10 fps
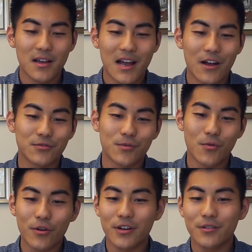I was
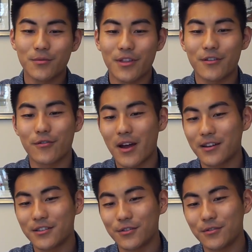rewarded with their
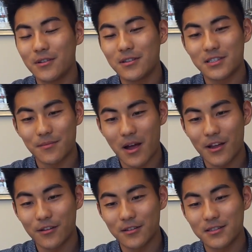gratitude,
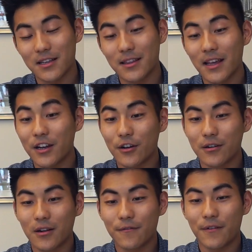smiles, and
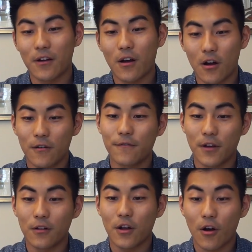later a
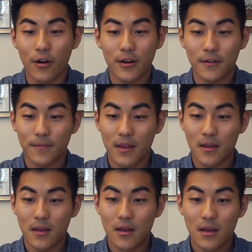heartfelt card.
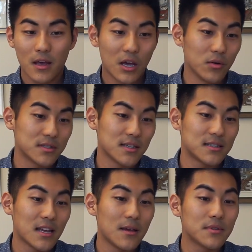It was this
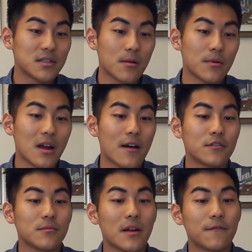same summer
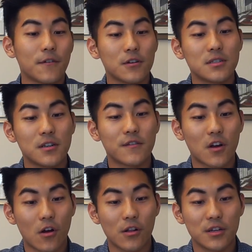after my first year of
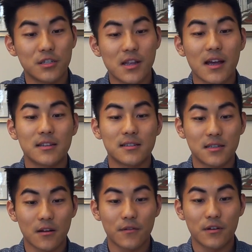college that I
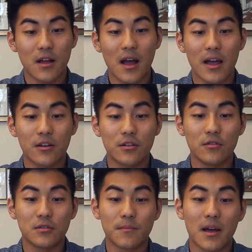discovered I could
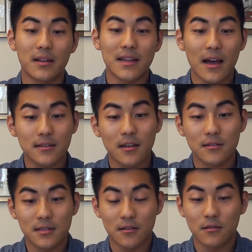use my
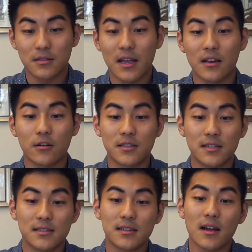tactile skills and
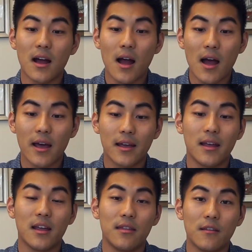artistic eye
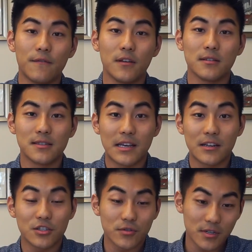in the field of
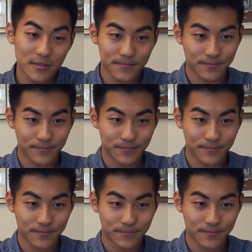dentistry.